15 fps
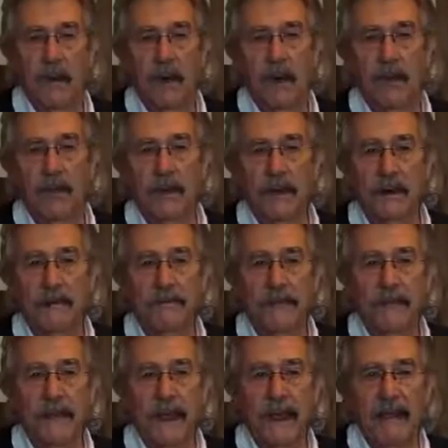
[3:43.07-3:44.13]
Well, Bill,
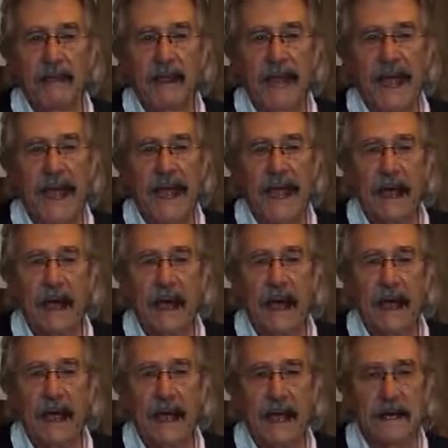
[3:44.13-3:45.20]
the
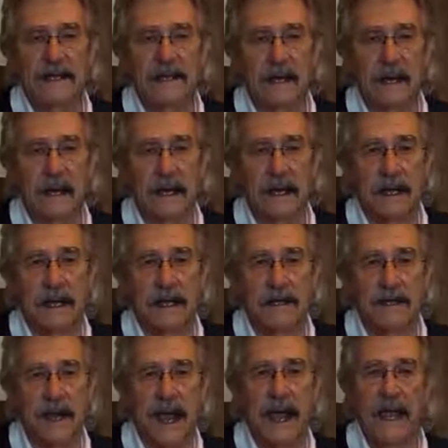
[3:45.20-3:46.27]
AISI
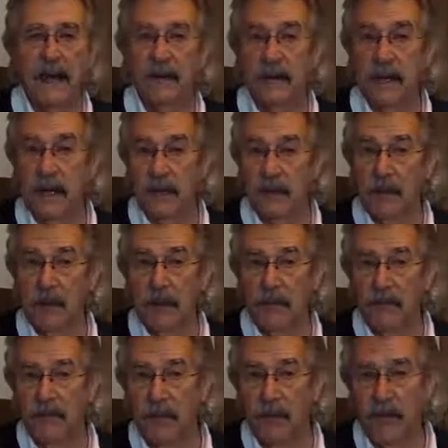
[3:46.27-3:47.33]
is an acronym
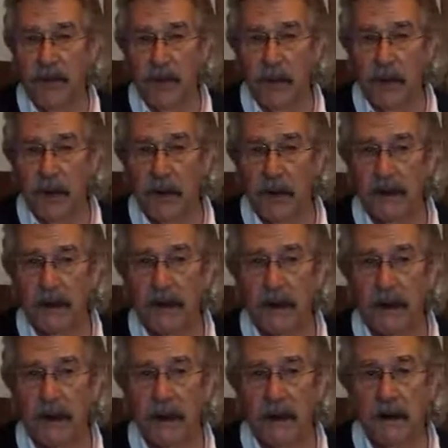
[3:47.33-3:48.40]
for the
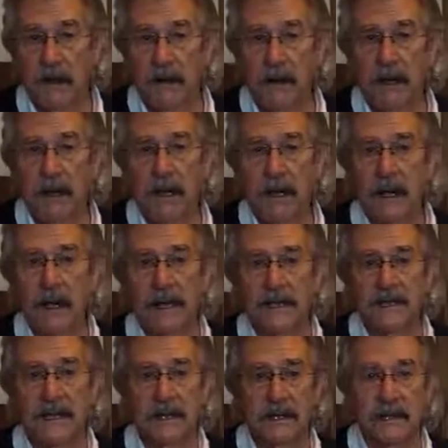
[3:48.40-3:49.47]
American Iron
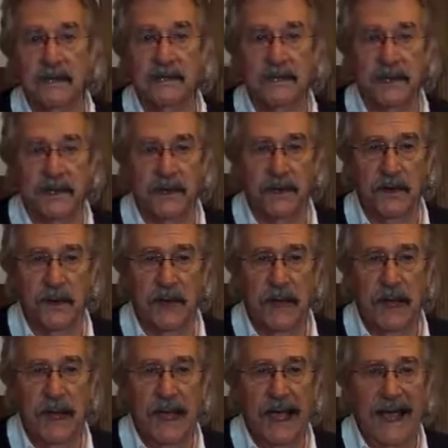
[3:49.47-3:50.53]
and Steel Institute,
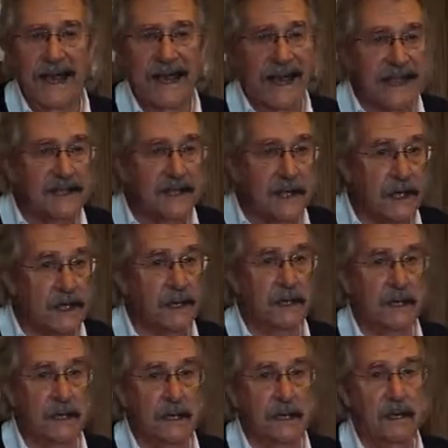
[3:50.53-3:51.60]
and
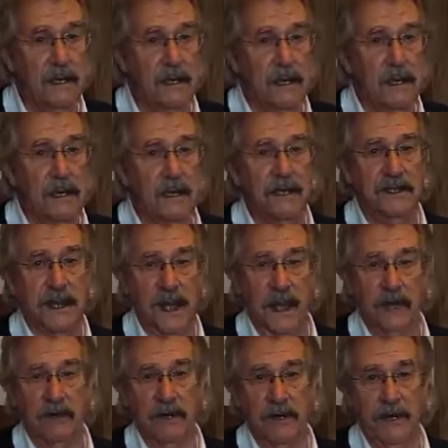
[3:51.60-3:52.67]
SAE is an
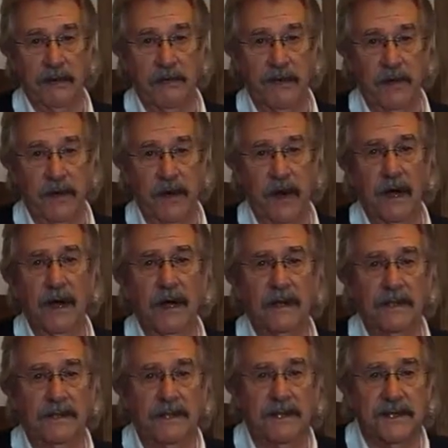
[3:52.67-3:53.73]
acronym for
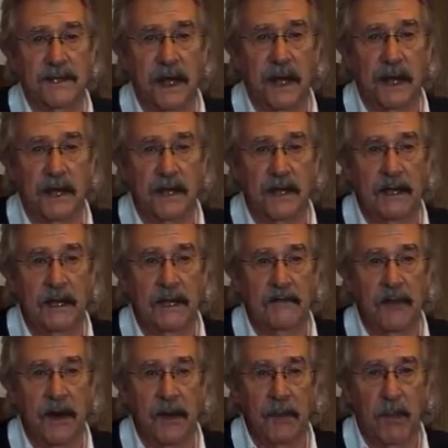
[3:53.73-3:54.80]
the Society
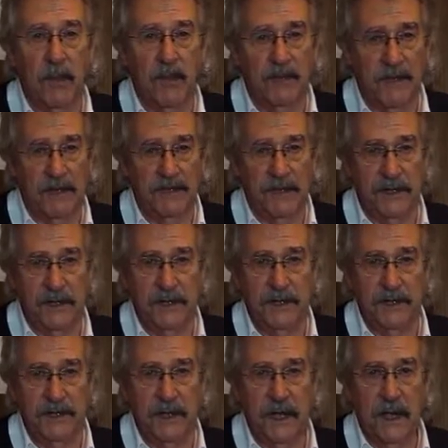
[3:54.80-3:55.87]
of Automotive
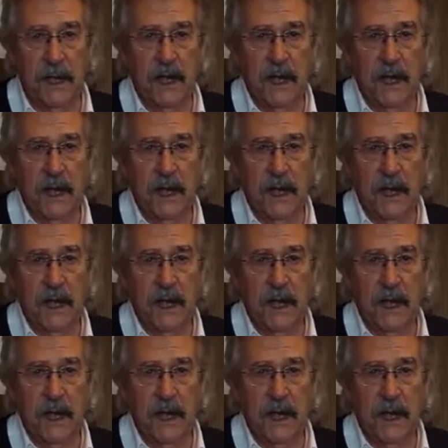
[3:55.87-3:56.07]
Engineers.